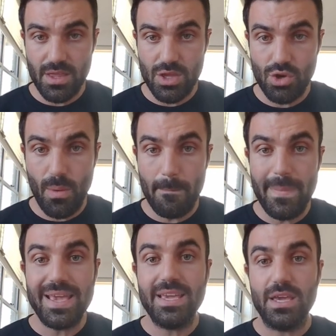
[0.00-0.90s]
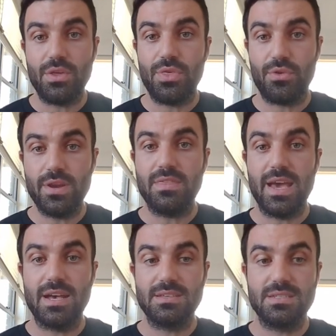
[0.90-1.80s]
you're making
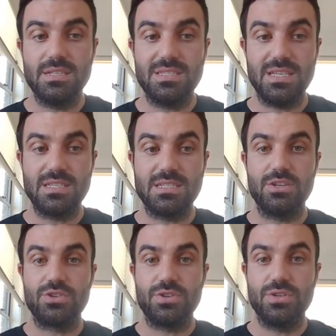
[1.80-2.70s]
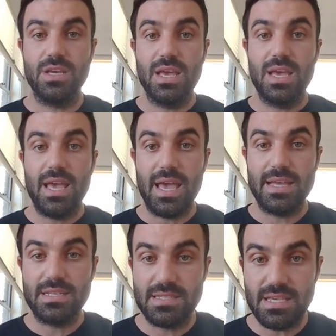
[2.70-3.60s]

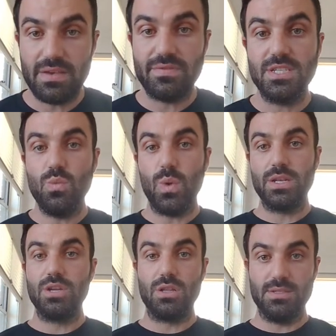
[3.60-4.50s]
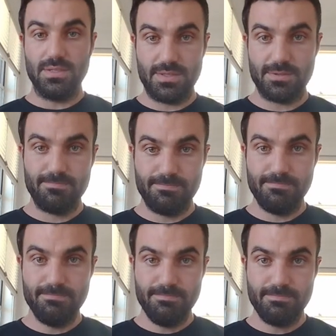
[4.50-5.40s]
$3,671.
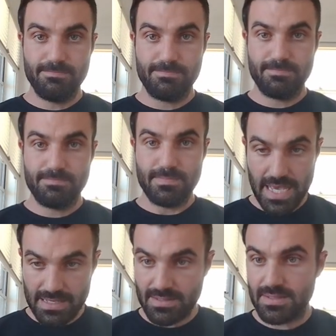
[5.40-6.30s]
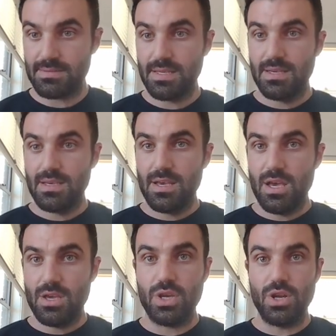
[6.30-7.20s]
Yes,
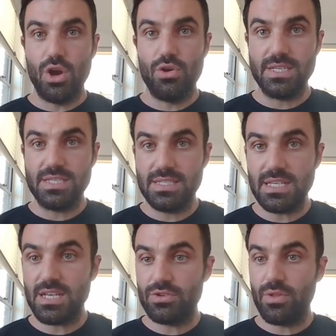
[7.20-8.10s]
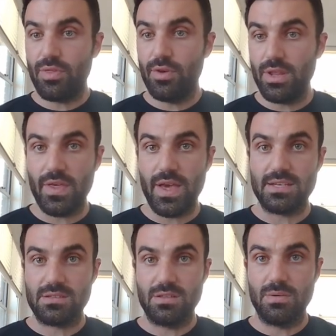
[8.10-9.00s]
you can own a
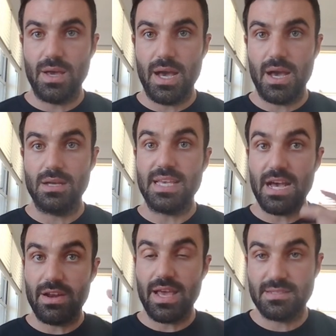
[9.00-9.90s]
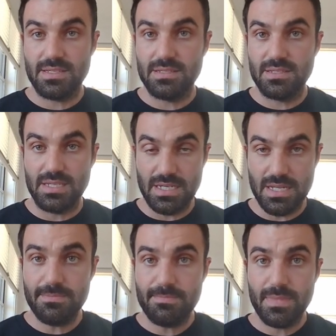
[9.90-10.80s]
$630,000 townhouse in
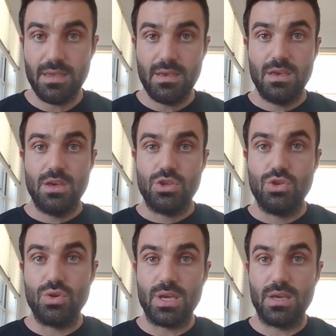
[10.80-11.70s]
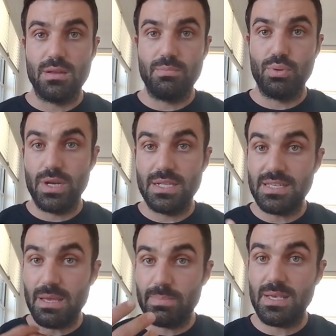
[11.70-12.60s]
Sydney. You can put in a
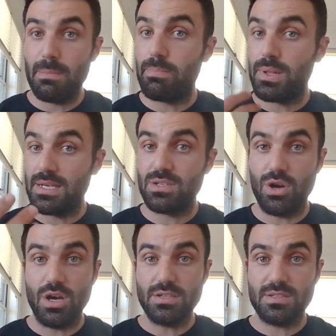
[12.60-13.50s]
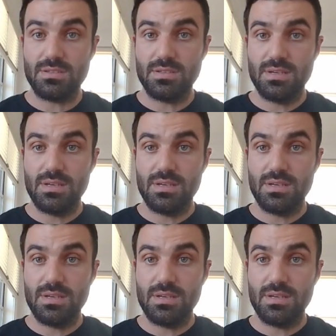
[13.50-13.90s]
10% plus costs,